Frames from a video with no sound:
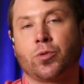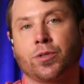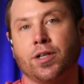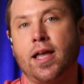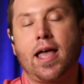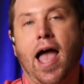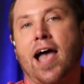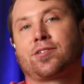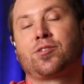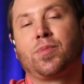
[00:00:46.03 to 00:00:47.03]
or
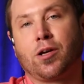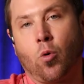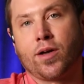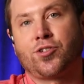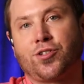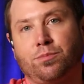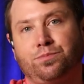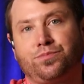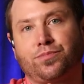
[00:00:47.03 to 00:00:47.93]
asks me a question.